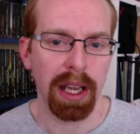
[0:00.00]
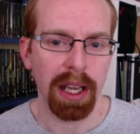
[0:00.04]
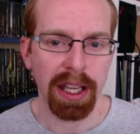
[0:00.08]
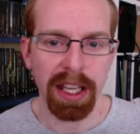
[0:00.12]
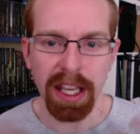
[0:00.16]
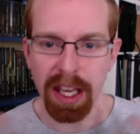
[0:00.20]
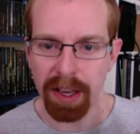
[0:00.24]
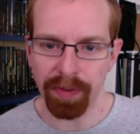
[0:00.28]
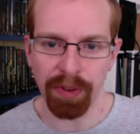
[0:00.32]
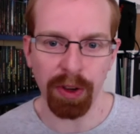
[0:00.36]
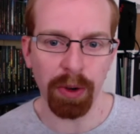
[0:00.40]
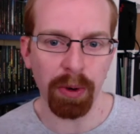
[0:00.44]

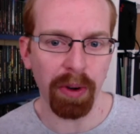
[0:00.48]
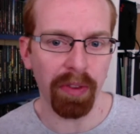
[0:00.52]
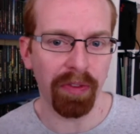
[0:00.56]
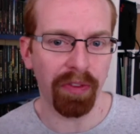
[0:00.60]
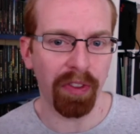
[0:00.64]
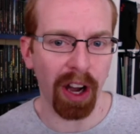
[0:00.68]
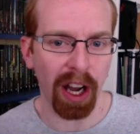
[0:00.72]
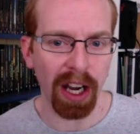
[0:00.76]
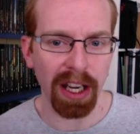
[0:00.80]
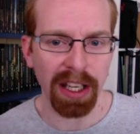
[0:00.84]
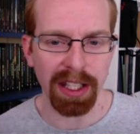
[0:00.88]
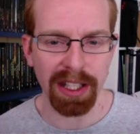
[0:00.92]
give you
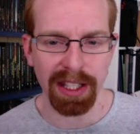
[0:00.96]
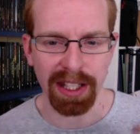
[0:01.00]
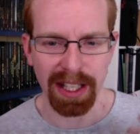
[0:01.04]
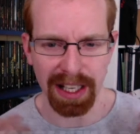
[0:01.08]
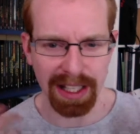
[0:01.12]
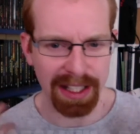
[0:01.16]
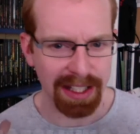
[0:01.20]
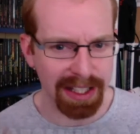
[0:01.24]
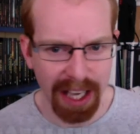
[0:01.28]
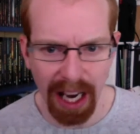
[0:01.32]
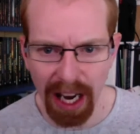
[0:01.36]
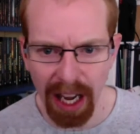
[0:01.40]
advice
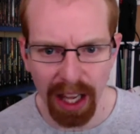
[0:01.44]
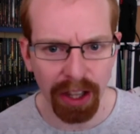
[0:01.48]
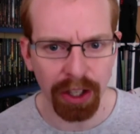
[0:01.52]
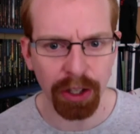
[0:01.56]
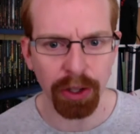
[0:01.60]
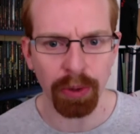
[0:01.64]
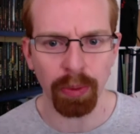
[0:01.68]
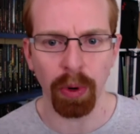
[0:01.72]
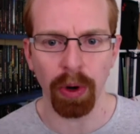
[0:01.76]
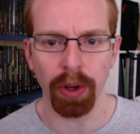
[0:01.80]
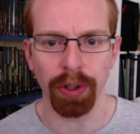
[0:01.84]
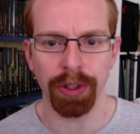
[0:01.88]
and tell you
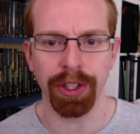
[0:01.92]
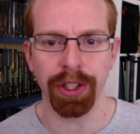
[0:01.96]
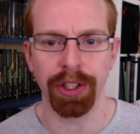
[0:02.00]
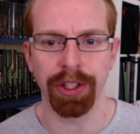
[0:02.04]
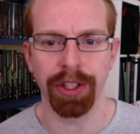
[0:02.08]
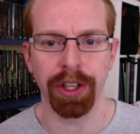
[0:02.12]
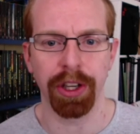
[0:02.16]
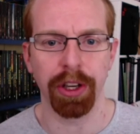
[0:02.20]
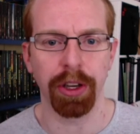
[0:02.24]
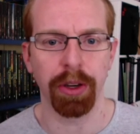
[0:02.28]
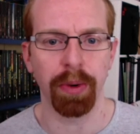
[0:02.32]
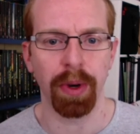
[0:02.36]
what to
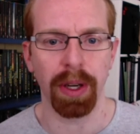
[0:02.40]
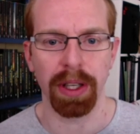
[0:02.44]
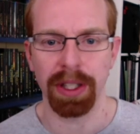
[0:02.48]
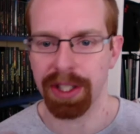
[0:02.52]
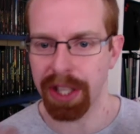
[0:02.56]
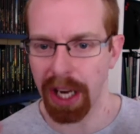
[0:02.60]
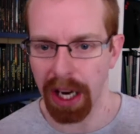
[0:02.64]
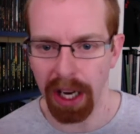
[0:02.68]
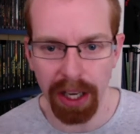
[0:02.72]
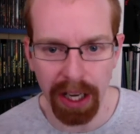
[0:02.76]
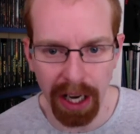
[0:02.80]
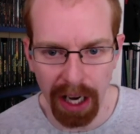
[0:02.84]
do and
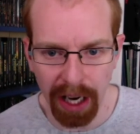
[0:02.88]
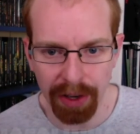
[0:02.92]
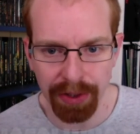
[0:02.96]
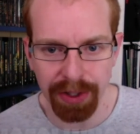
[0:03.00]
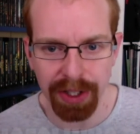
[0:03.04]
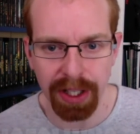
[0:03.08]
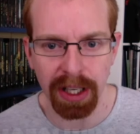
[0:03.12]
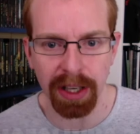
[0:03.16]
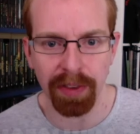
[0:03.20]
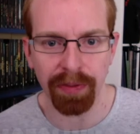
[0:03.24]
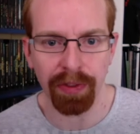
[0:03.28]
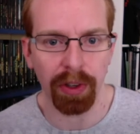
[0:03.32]
tell you how
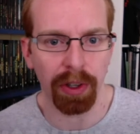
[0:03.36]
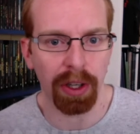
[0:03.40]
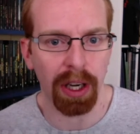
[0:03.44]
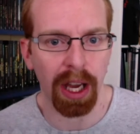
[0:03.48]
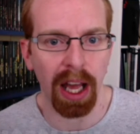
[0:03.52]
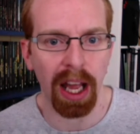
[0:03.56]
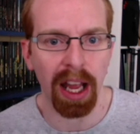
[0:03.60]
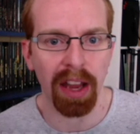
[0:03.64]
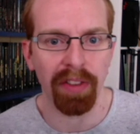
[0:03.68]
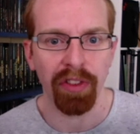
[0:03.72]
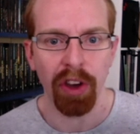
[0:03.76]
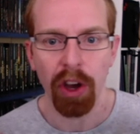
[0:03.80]
to live your
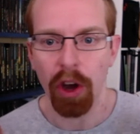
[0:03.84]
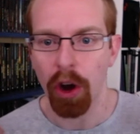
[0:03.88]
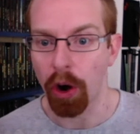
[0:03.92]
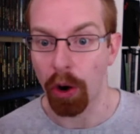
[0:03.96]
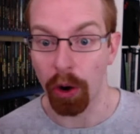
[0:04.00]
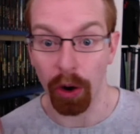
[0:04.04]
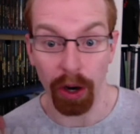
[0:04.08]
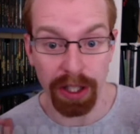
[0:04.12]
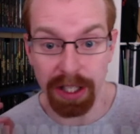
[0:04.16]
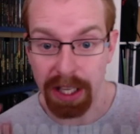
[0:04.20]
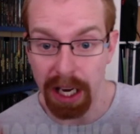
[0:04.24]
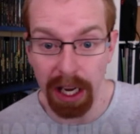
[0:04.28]
life
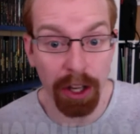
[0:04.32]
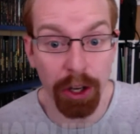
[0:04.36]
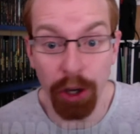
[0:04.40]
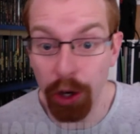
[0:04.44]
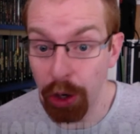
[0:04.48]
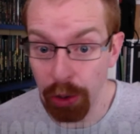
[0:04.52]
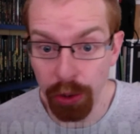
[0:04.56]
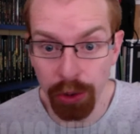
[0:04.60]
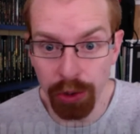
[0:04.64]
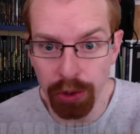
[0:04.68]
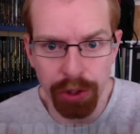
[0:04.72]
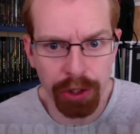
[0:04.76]
or tell you
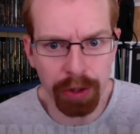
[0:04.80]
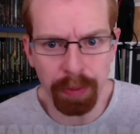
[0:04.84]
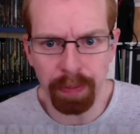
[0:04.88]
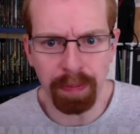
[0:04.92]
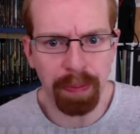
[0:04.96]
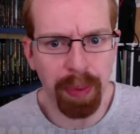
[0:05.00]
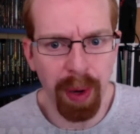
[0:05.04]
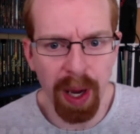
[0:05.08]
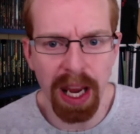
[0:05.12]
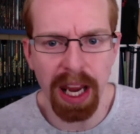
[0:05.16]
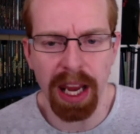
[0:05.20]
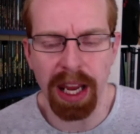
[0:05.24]
who you should
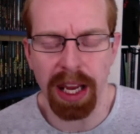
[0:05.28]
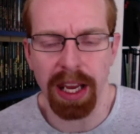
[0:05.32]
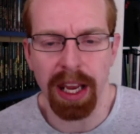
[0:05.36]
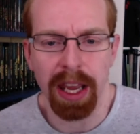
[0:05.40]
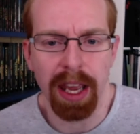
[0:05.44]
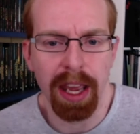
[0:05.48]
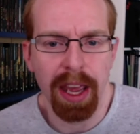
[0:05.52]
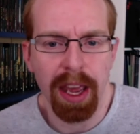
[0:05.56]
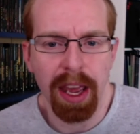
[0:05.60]
be?